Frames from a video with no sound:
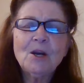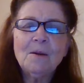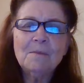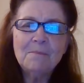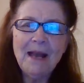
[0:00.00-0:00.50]

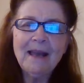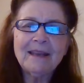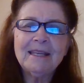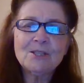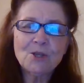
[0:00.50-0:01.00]
Come back.
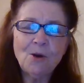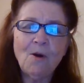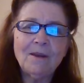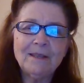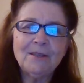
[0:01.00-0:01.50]
He's
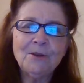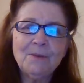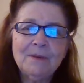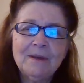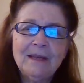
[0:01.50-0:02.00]
calling
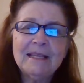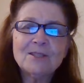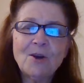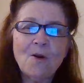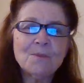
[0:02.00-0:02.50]
you.
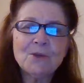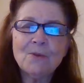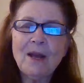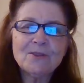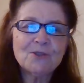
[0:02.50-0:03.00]
His arms
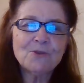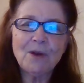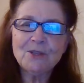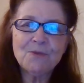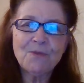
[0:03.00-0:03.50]
are
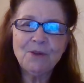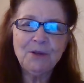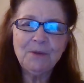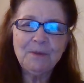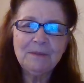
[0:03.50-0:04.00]
outstretched for
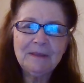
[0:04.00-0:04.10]
you.